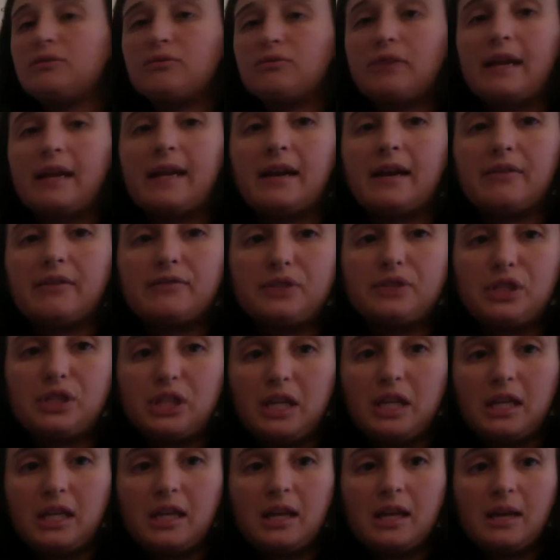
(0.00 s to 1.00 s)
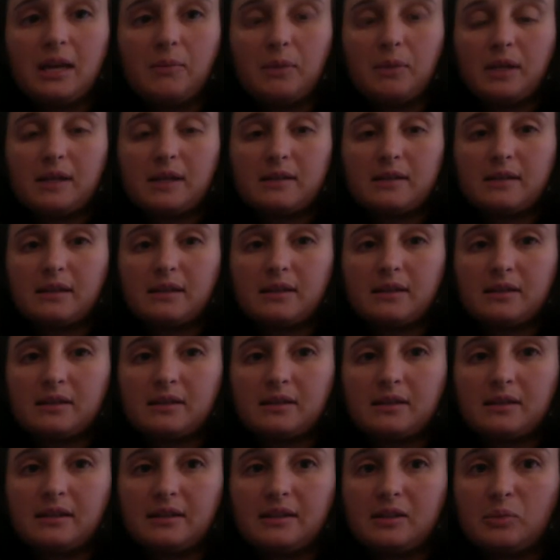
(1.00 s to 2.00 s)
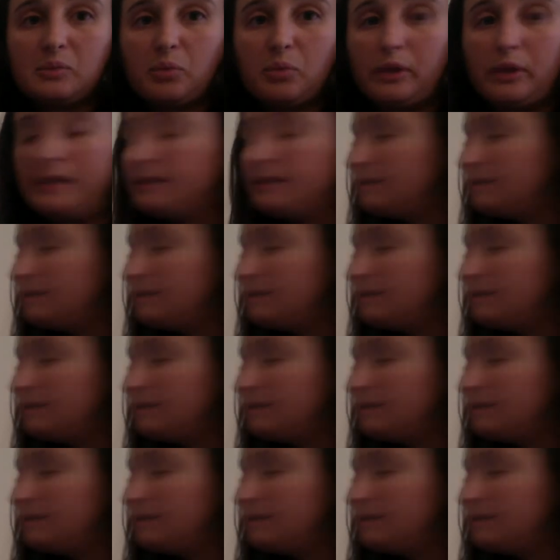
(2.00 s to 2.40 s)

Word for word: ray FG, because that's its point.